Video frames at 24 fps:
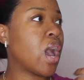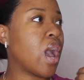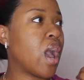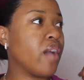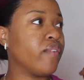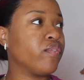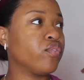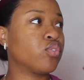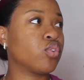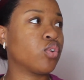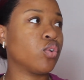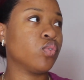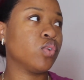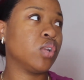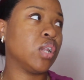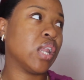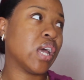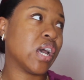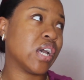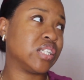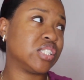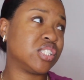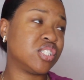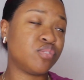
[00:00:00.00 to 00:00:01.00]
I've grown a
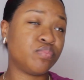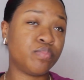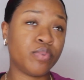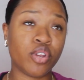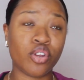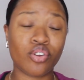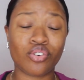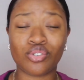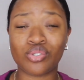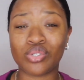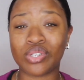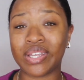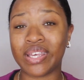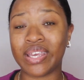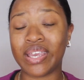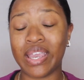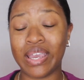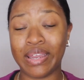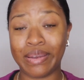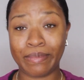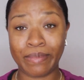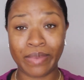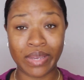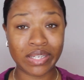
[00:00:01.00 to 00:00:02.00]
lot spiritually
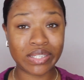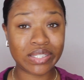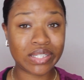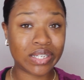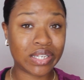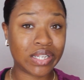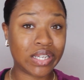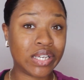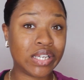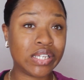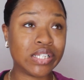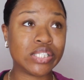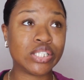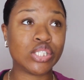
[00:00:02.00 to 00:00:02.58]
and mentally,